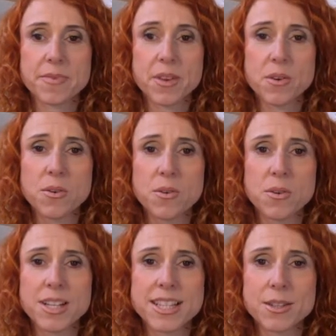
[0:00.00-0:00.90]

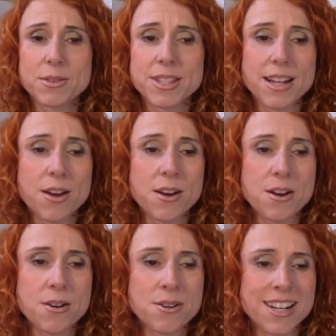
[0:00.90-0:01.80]
Oh, it's so
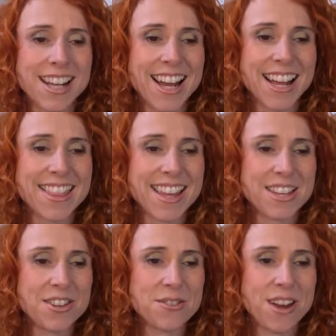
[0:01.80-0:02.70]
slow. And
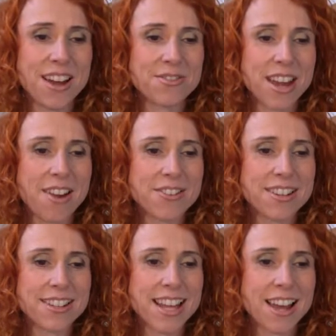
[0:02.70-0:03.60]
then you have narrowed
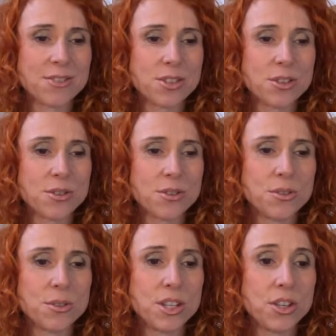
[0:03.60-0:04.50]
it down
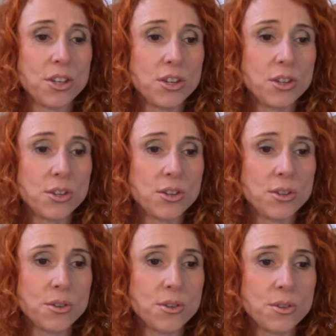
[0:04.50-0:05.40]
to
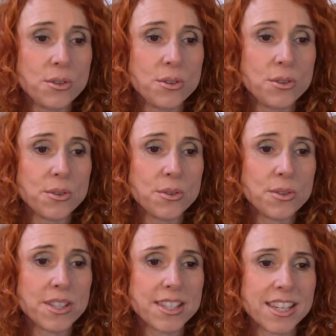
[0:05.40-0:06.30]

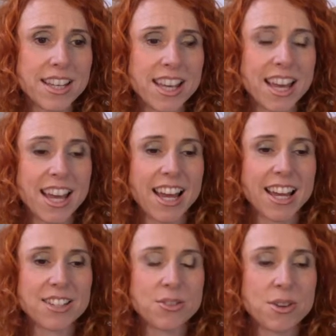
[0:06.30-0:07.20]
used,
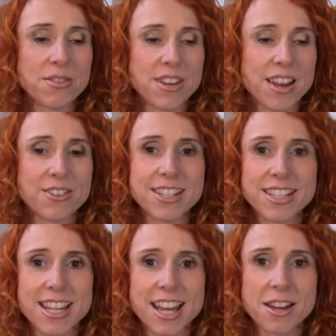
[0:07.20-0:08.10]
and you have narrowed
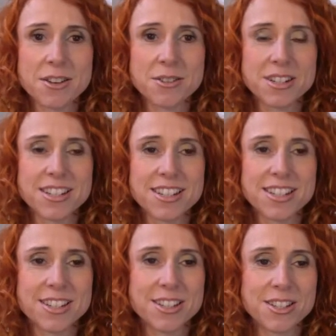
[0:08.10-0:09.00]
it down
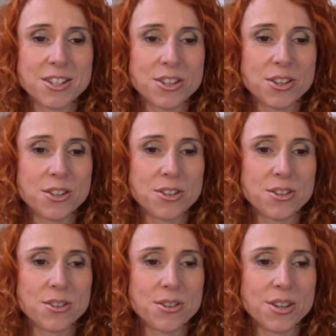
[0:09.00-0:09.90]

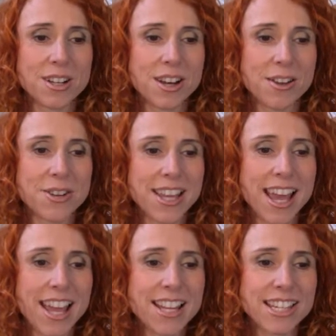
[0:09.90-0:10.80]
to
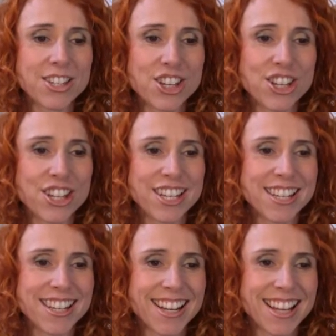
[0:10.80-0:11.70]

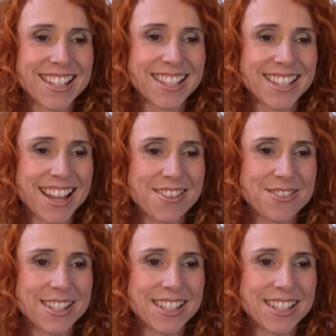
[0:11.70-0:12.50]
location. Let's narrow it